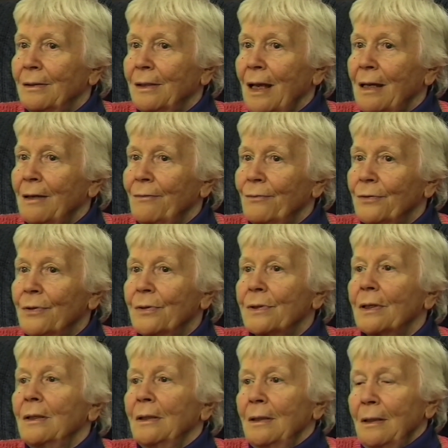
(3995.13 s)
typhus,
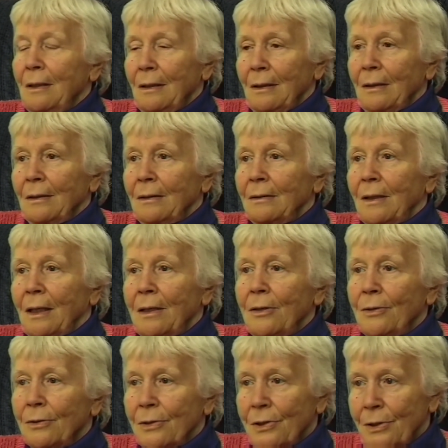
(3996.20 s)
they
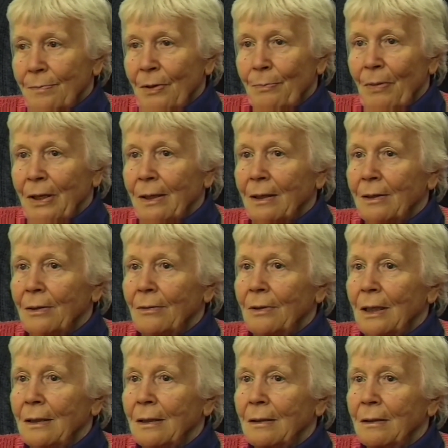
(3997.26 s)
nursed me back to
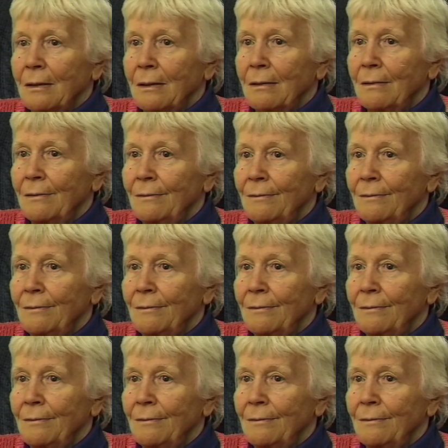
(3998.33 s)
health.